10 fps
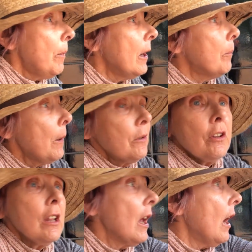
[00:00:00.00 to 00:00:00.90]
But
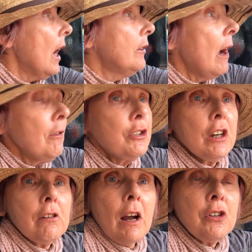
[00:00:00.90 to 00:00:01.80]
another
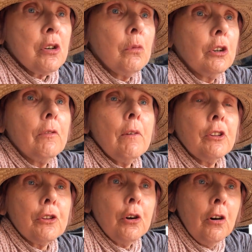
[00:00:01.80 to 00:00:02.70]
generation wouldn't have
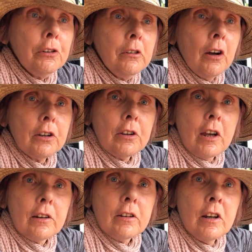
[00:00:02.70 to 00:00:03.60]
even thought like that.